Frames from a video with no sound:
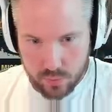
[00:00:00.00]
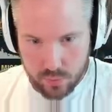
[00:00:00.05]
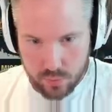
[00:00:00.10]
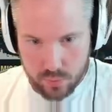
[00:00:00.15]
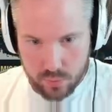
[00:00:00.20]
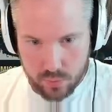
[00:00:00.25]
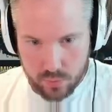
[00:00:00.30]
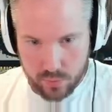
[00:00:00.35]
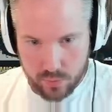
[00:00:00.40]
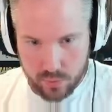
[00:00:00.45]

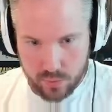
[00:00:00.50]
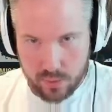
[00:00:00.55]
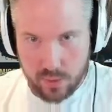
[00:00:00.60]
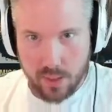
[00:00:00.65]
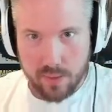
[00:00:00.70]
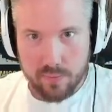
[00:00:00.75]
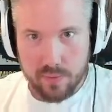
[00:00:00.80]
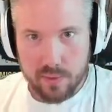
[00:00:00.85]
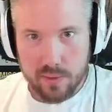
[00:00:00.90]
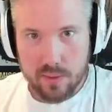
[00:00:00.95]
do we not
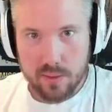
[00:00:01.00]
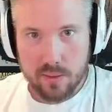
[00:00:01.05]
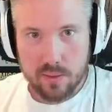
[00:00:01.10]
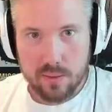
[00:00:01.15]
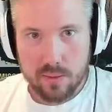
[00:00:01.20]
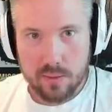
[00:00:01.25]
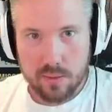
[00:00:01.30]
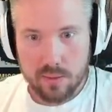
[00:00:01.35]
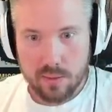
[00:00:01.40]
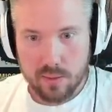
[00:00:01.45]
have it here?
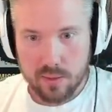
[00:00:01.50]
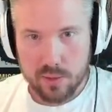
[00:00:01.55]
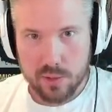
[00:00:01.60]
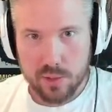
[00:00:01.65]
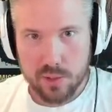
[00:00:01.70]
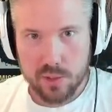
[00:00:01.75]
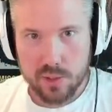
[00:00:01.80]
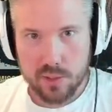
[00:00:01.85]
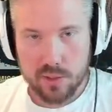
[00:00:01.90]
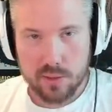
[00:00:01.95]
Oh
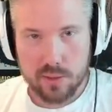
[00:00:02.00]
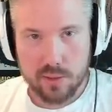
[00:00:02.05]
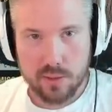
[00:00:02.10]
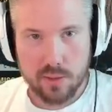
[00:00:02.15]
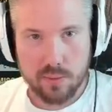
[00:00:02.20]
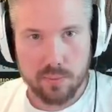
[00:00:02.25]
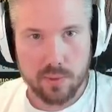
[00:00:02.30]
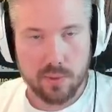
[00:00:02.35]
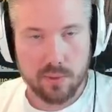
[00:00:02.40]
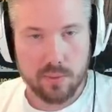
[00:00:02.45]
shit, can
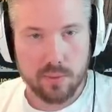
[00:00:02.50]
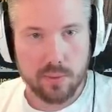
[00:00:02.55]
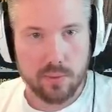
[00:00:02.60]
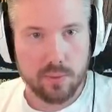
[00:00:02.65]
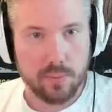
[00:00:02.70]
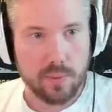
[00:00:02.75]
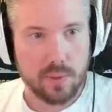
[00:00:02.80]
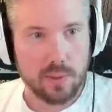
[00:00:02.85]
we go equipment